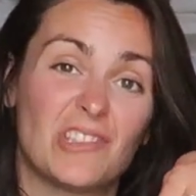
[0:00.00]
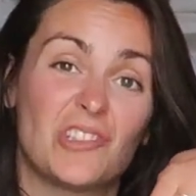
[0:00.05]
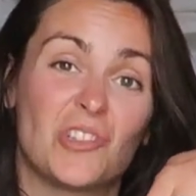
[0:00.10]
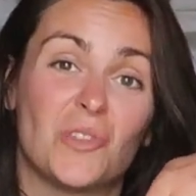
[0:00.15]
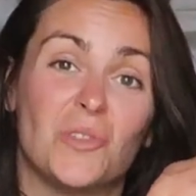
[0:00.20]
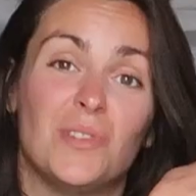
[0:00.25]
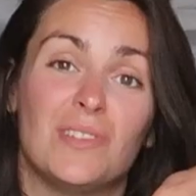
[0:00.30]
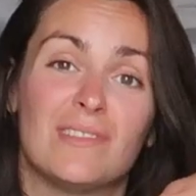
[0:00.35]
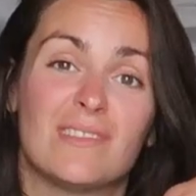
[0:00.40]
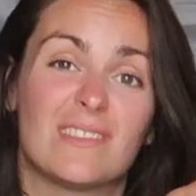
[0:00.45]

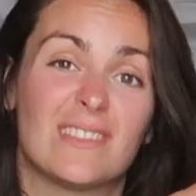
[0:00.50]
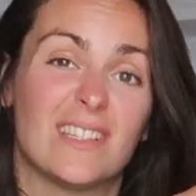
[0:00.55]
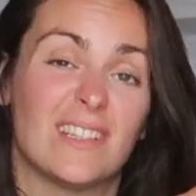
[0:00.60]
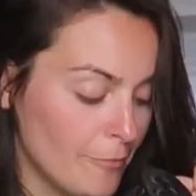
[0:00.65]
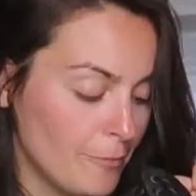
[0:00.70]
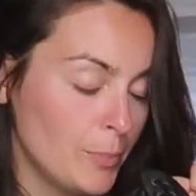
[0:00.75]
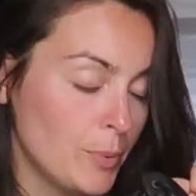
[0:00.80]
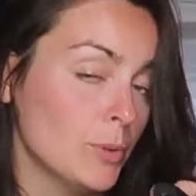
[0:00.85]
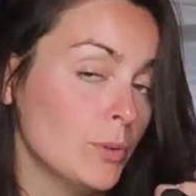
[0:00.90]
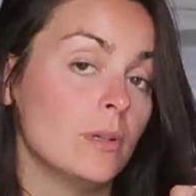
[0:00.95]
shoes.
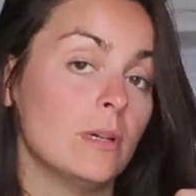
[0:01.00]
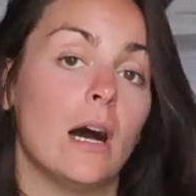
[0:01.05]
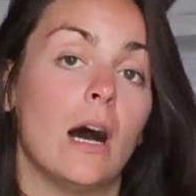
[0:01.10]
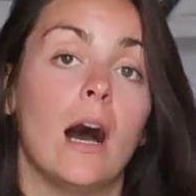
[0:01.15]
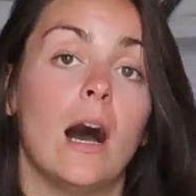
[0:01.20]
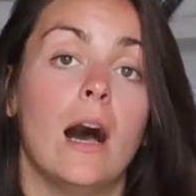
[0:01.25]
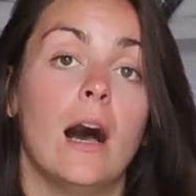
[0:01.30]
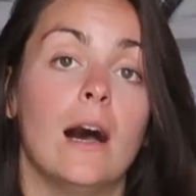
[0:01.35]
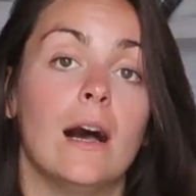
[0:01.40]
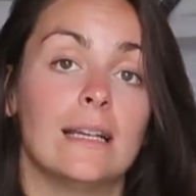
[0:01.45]
I've put
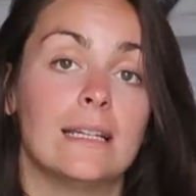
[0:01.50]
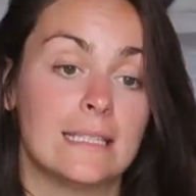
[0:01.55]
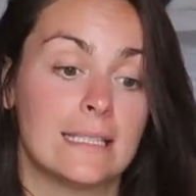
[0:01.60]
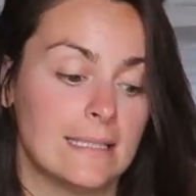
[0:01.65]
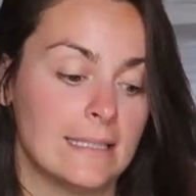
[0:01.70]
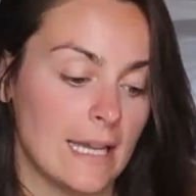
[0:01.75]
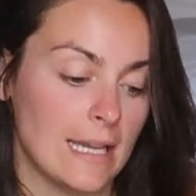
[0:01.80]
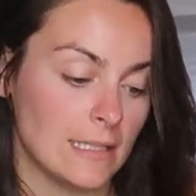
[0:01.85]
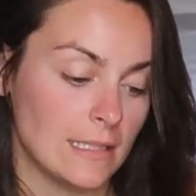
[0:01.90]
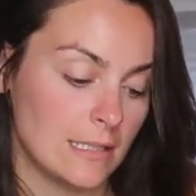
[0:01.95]

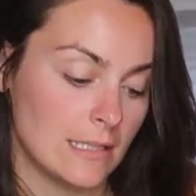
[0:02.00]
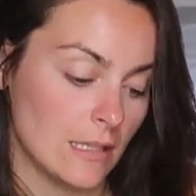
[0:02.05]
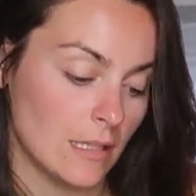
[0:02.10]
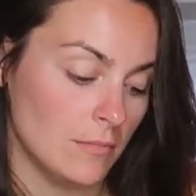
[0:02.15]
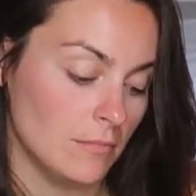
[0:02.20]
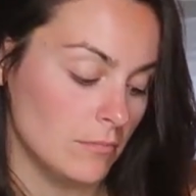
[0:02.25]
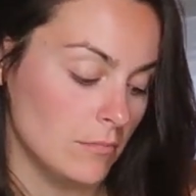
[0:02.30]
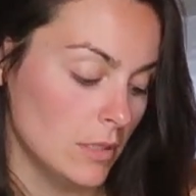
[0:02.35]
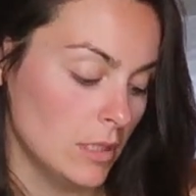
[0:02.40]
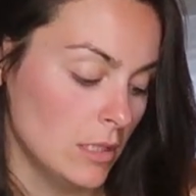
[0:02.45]
inside
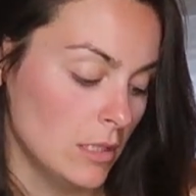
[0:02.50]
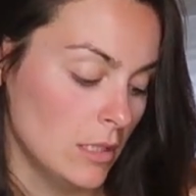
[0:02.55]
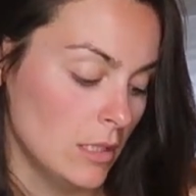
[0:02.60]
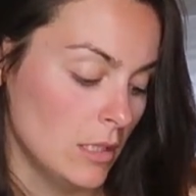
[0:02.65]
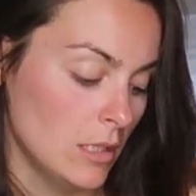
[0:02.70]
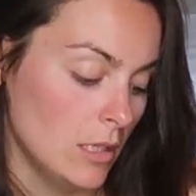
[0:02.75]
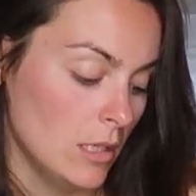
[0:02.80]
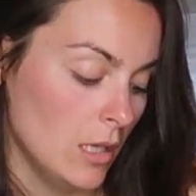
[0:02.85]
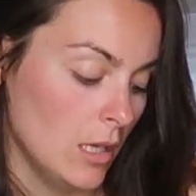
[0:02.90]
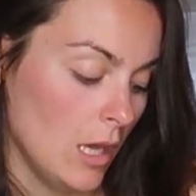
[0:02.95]
some
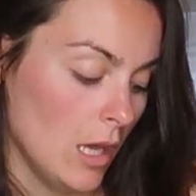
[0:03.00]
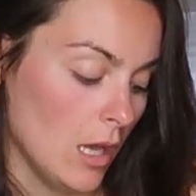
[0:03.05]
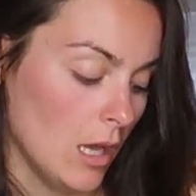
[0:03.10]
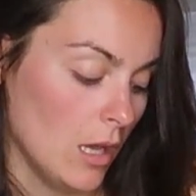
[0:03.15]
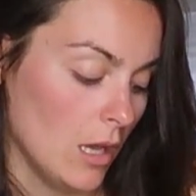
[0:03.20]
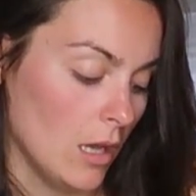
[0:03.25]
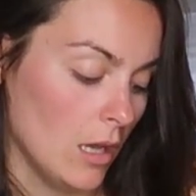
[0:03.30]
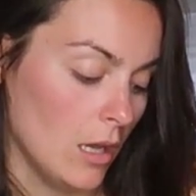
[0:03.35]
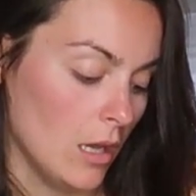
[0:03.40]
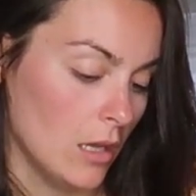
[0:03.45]

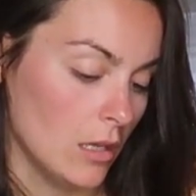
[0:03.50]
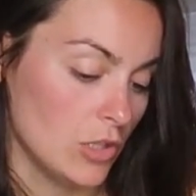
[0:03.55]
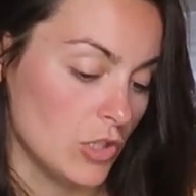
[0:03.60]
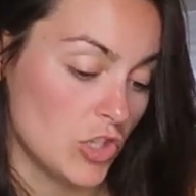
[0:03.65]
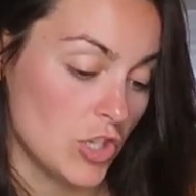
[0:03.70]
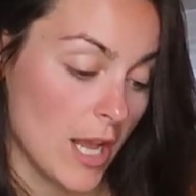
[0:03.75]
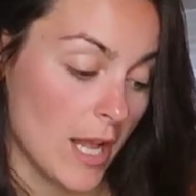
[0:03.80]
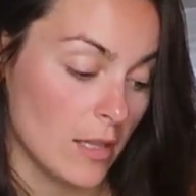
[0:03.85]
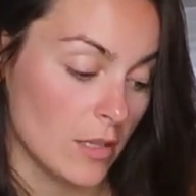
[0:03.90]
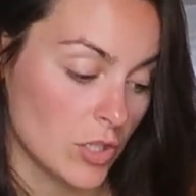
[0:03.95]

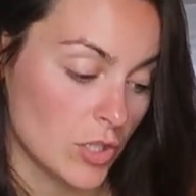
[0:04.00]
gel